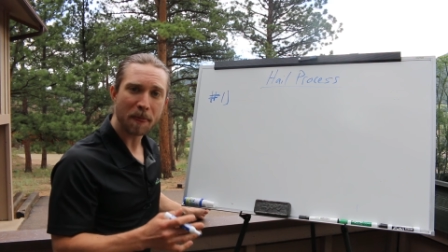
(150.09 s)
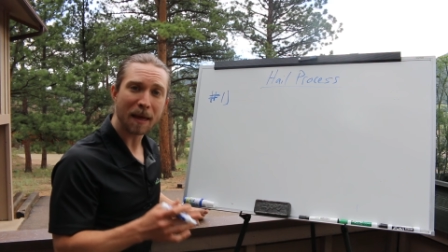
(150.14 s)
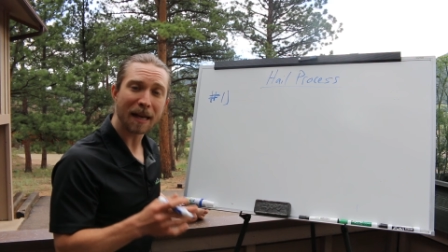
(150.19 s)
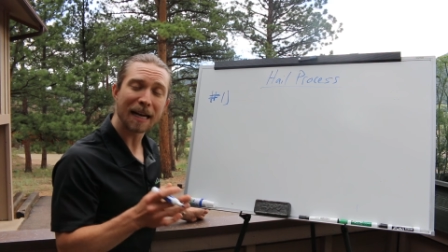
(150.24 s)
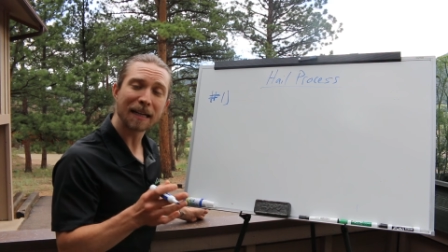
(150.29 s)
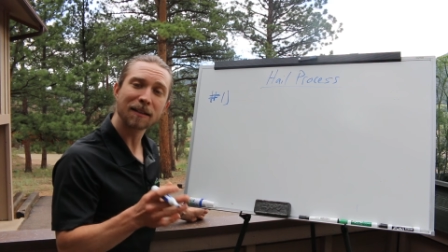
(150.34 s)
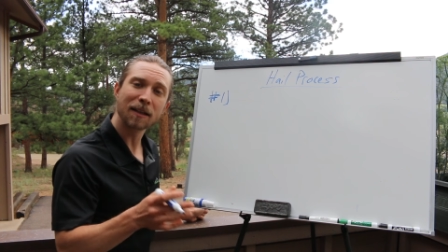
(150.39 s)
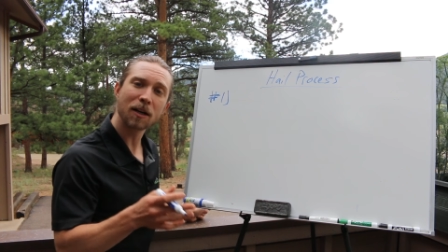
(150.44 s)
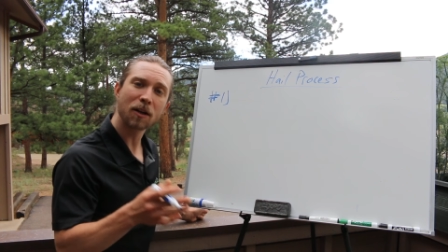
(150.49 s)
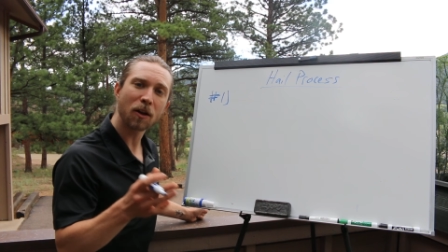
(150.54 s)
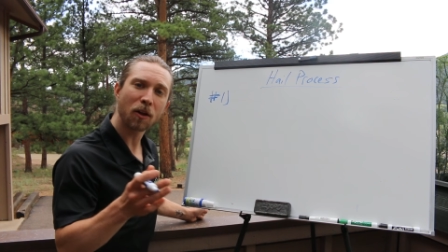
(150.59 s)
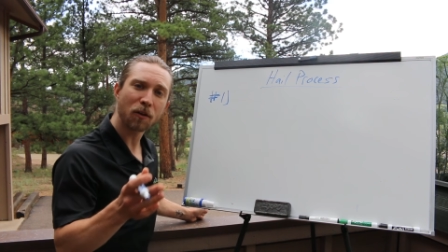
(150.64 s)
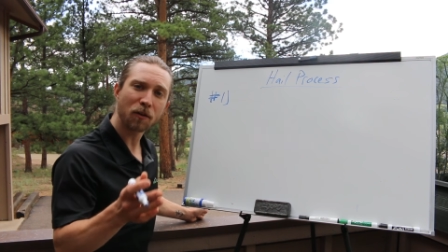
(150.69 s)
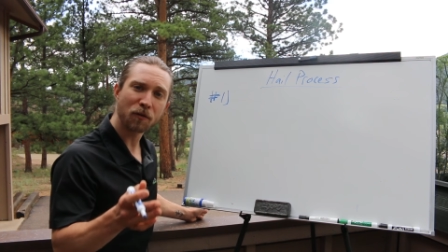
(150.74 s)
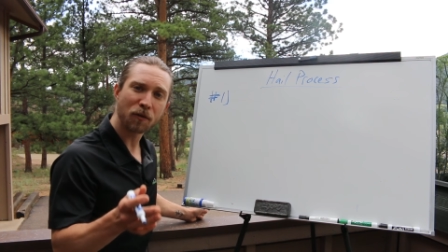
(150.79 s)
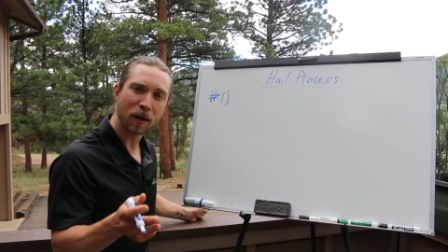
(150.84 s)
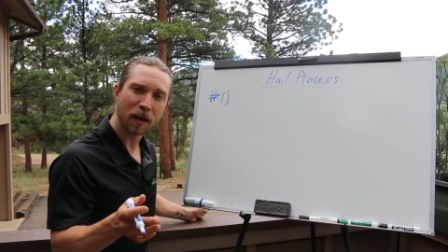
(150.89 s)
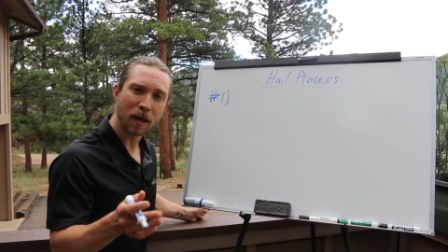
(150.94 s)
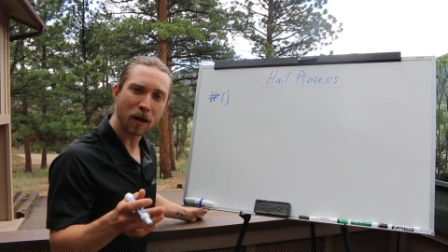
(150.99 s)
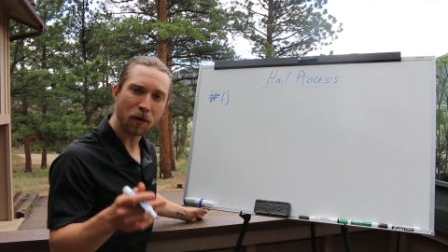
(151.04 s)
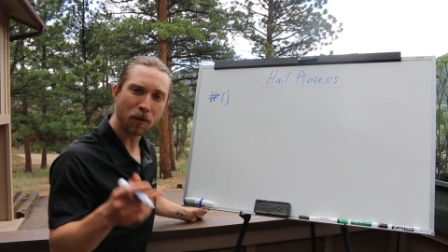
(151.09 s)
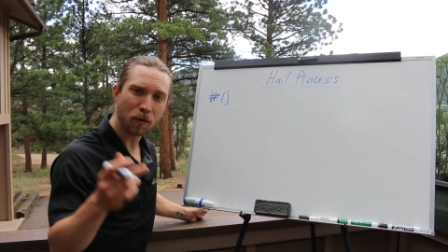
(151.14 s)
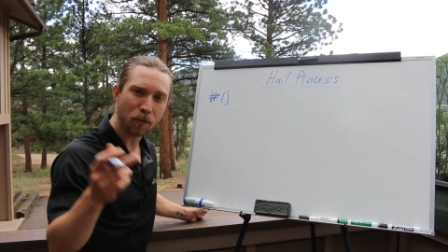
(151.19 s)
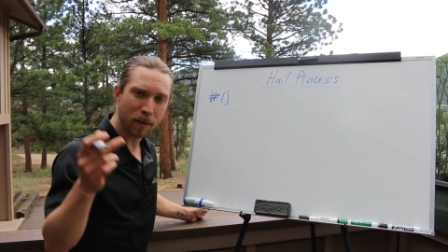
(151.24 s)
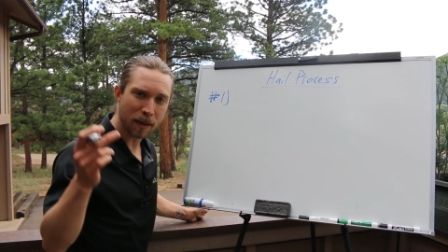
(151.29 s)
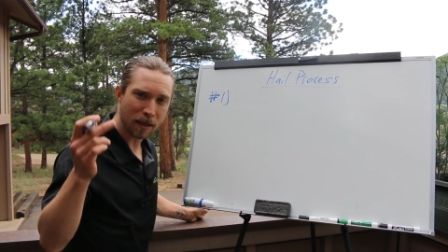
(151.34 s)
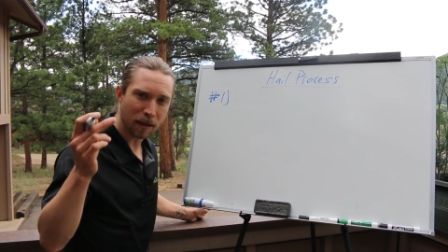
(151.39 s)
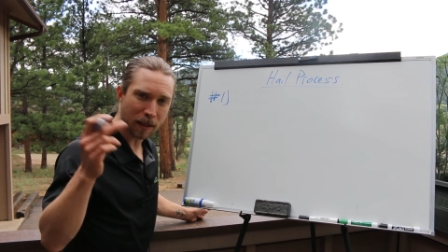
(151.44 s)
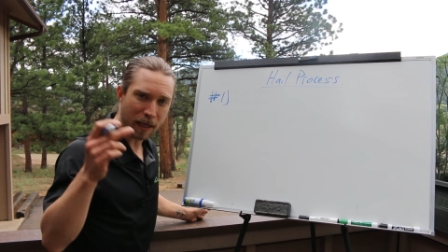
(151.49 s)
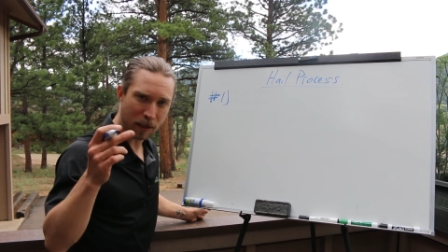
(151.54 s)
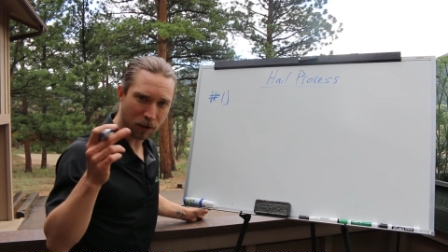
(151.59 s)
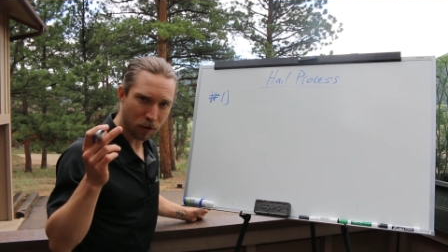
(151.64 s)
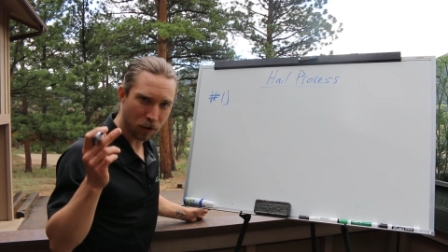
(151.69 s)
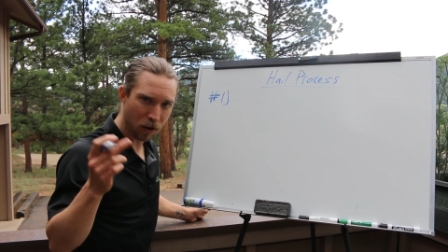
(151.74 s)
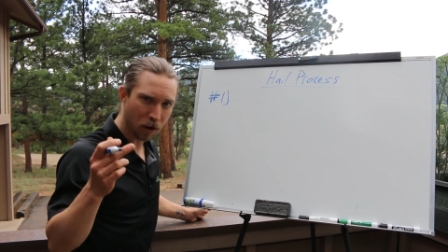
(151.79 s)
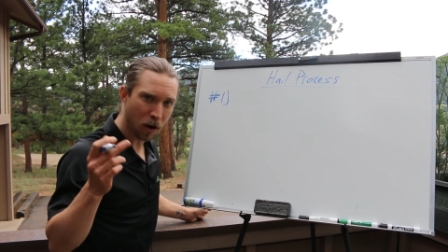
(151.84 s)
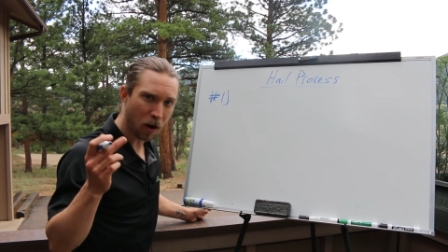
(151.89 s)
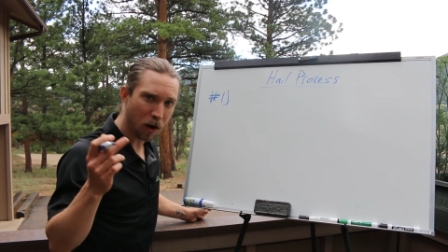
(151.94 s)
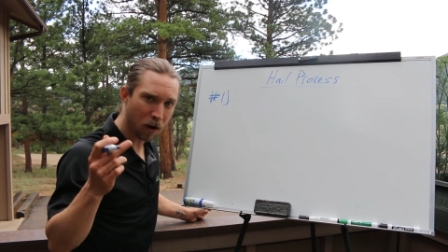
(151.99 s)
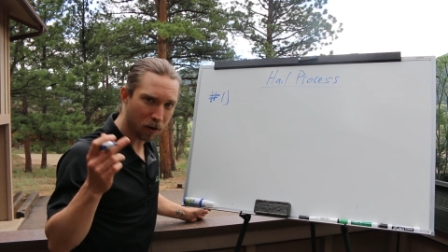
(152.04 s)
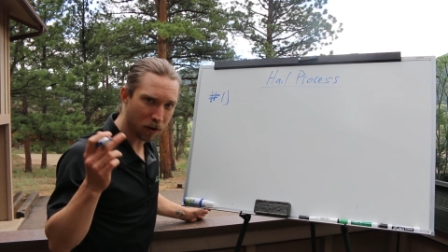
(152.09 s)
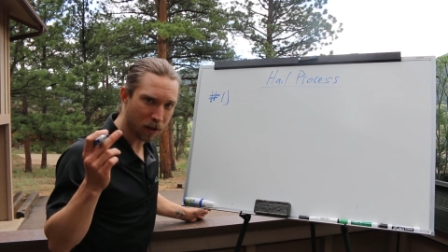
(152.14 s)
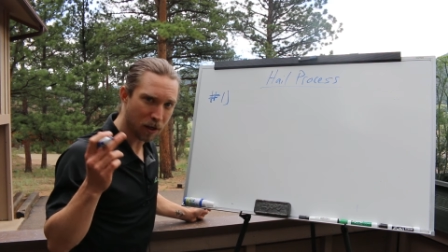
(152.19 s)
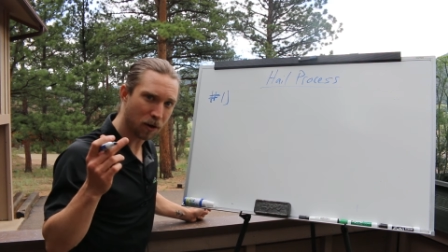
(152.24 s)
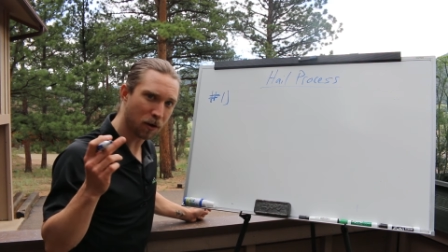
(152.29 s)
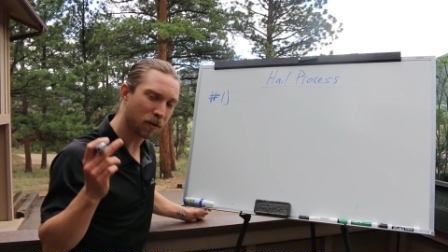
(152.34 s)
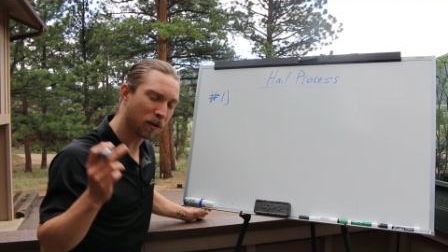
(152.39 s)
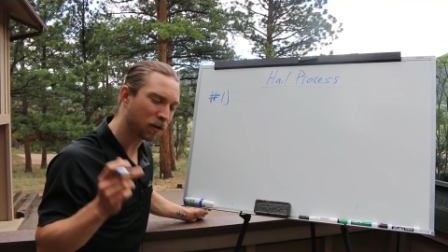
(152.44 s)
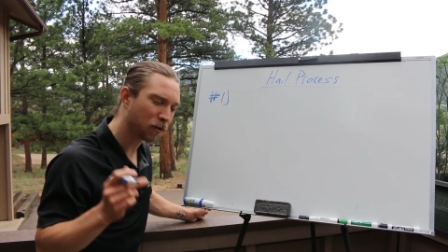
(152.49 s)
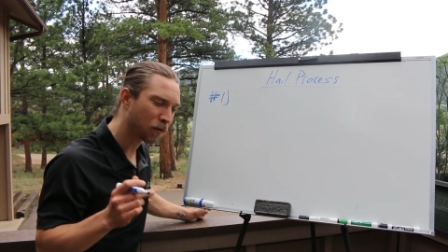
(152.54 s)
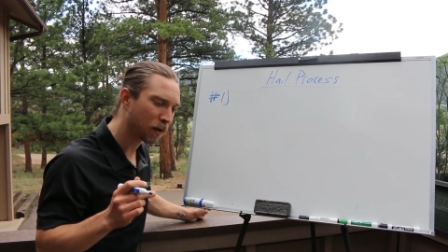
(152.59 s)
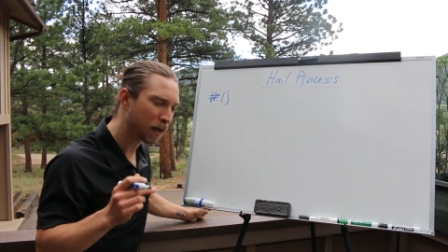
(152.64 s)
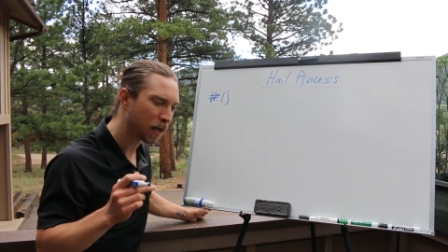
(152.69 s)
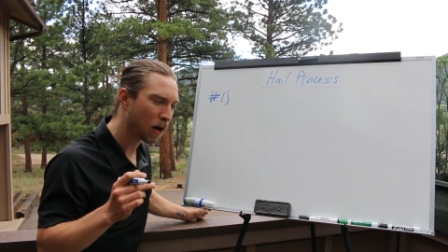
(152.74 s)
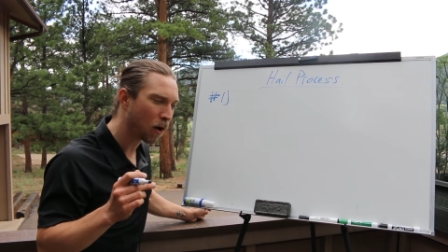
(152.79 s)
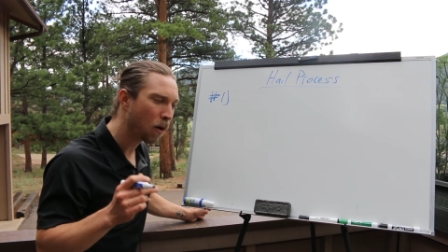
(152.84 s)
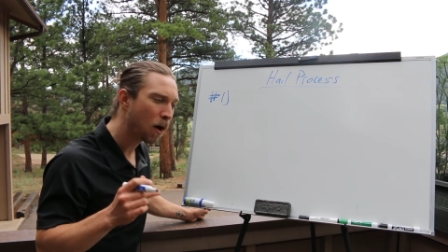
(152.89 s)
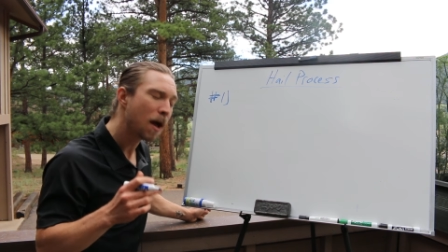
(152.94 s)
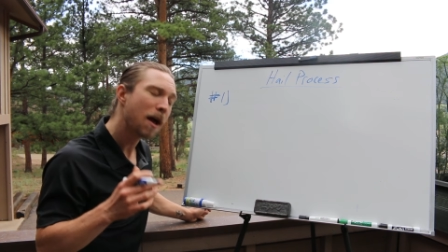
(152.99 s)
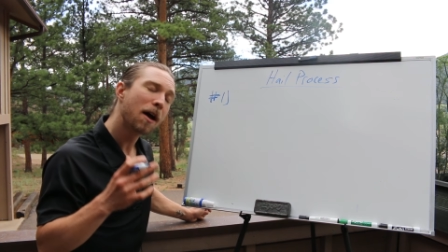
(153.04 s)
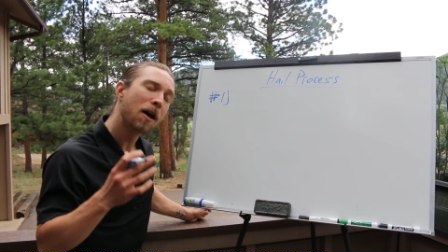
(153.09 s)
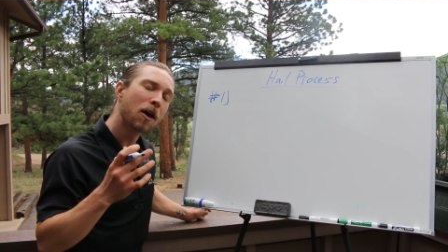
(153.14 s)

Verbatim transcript: And I did another video, there'll be a link to the card here in this video,